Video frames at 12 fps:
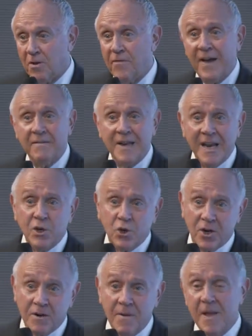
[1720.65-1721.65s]
The
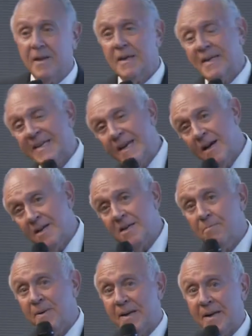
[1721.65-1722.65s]
foundation is the
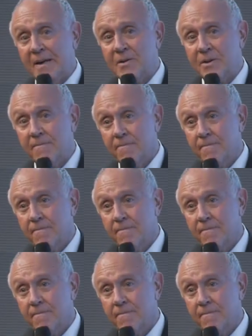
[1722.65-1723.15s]
underpinnings